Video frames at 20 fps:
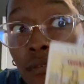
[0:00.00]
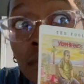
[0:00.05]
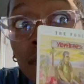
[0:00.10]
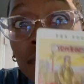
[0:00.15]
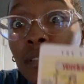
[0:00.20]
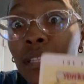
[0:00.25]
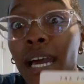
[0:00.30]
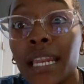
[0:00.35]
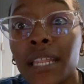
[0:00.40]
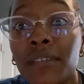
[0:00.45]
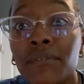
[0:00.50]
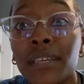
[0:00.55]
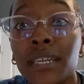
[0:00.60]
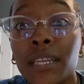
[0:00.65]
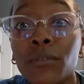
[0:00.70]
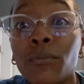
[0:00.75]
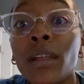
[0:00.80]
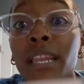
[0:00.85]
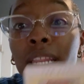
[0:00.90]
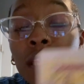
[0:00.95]
not even
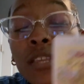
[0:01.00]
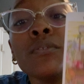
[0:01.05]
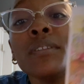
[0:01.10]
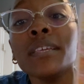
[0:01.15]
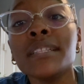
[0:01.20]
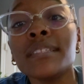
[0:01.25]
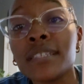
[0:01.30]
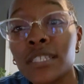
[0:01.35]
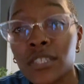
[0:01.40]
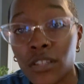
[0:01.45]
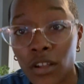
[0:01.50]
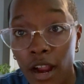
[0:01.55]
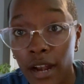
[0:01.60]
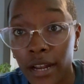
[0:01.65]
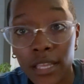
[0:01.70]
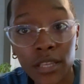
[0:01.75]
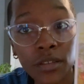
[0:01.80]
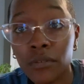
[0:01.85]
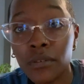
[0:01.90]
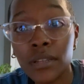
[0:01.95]
get ready, you need to start
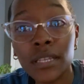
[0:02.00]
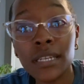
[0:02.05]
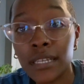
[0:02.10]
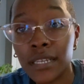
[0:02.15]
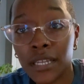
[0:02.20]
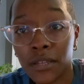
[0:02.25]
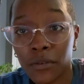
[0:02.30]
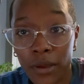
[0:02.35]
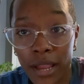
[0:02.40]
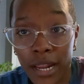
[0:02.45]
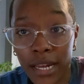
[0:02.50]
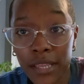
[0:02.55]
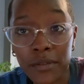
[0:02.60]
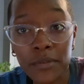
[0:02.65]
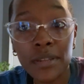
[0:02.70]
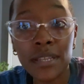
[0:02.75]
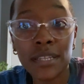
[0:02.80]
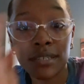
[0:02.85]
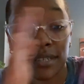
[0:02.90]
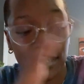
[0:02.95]
it. You don't need to get ready.
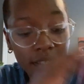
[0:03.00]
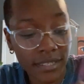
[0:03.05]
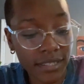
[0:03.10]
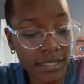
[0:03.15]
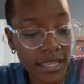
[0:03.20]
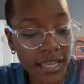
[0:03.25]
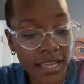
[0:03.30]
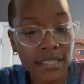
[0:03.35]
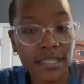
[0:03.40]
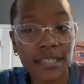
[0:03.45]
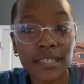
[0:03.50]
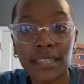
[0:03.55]
Because that's